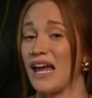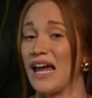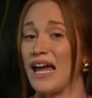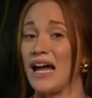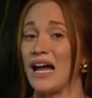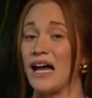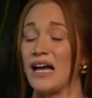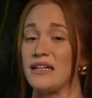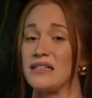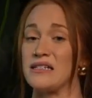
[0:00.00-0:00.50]

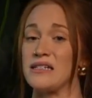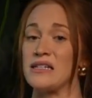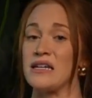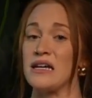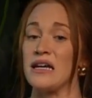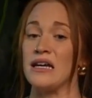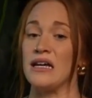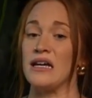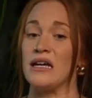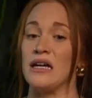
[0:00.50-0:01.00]
And
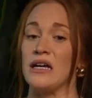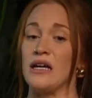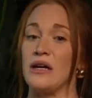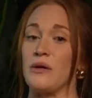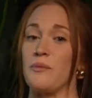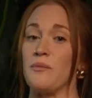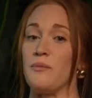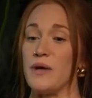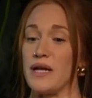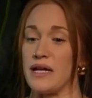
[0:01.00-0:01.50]

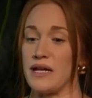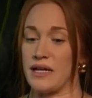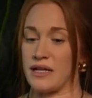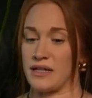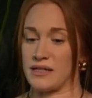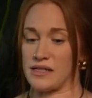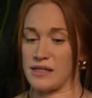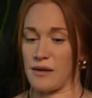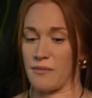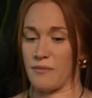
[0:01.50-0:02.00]

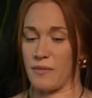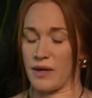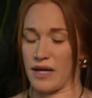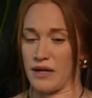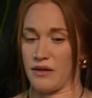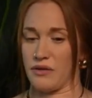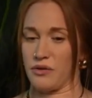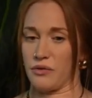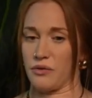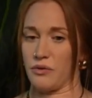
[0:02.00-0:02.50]
being somebody
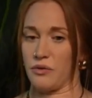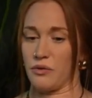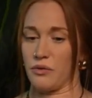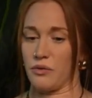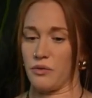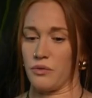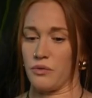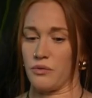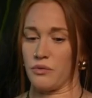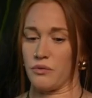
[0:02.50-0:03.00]

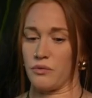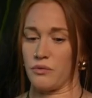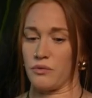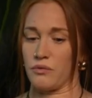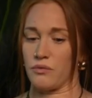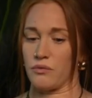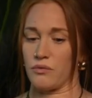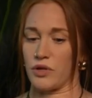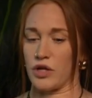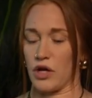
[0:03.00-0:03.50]
who,
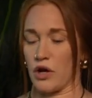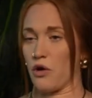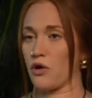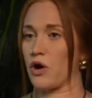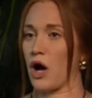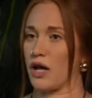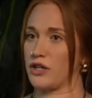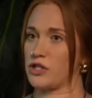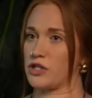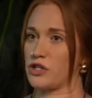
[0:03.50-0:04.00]
you know,
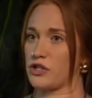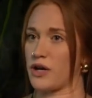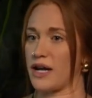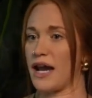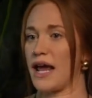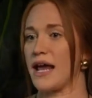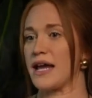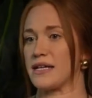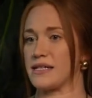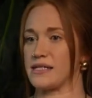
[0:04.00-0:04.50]
got straight
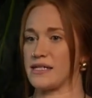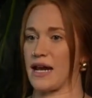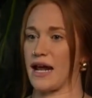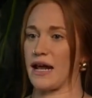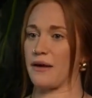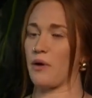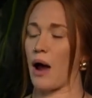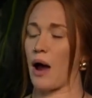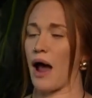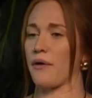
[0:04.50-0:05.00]
A's, and
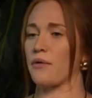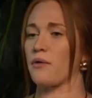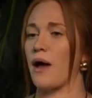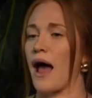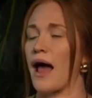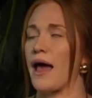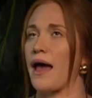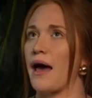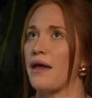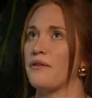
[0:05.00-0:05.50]
I
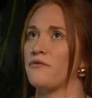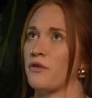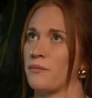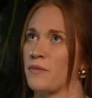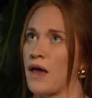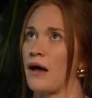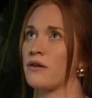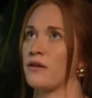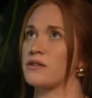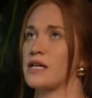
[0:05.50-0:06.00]
had, from
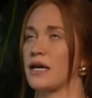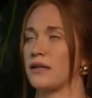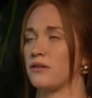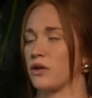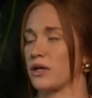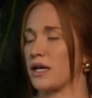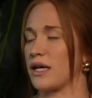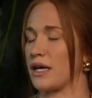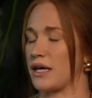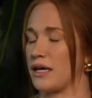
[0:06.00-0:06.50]
the outside
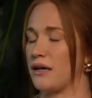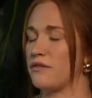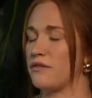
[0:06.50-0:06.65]
looking in,